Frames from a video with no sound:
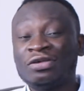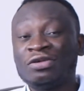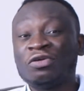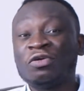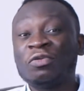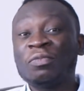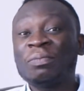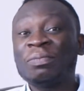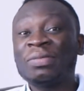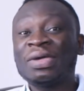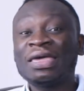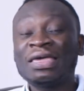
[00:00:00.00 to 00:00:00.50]

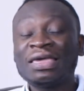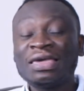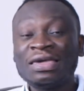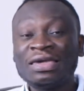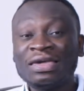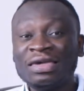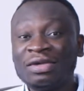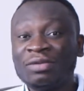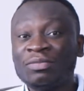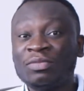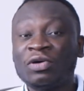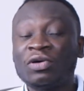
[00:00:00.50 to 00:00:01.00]
make
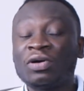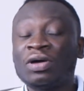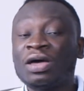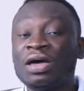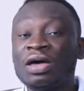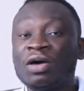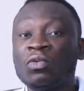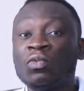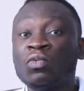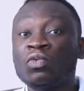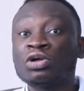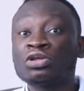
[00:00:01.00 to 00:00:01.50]
him or her
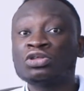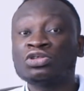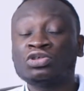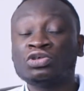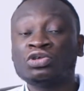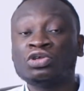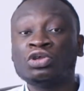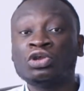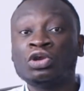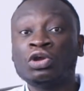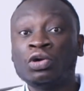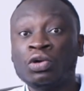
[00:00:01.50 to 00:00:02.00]
want to
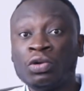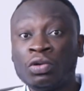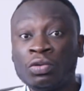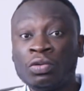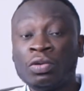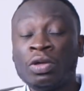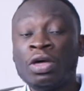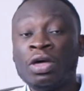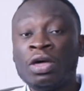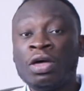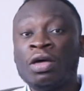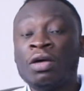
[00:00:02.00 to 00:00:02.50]
know
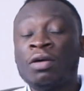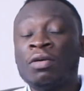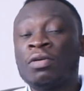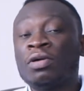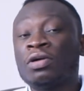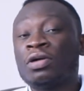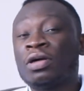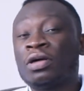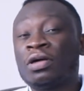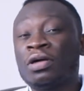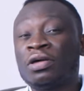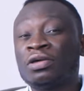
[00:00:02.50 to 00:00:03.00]

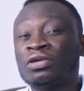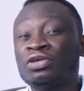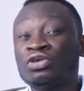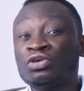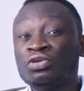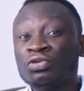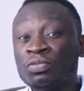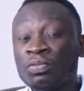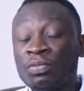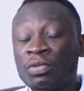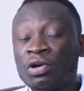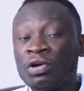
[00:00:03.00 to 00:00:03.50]
you
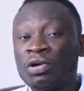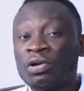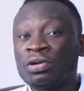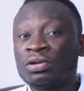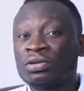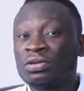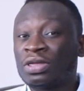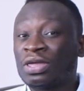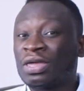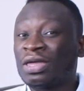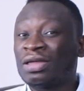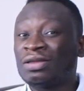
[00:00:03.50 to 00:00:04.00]
more
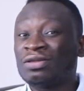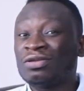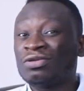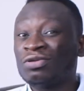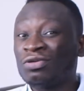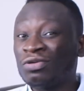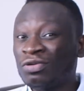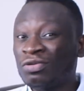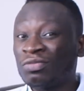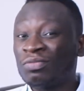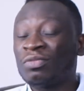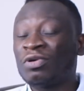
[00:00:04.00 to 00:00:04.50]
and know
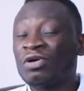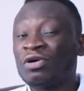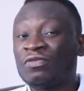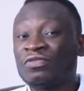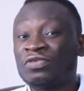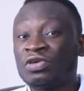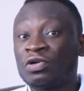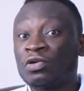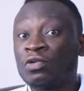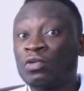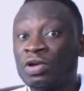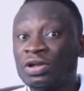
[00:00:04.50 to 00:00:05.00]
more of your
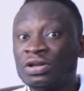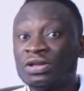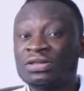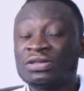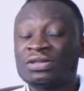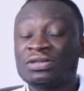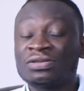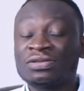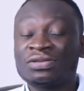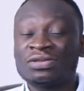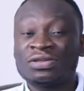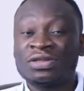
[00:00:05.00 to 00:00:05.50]

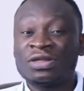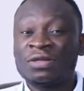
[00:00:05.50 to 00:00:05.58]
qualities.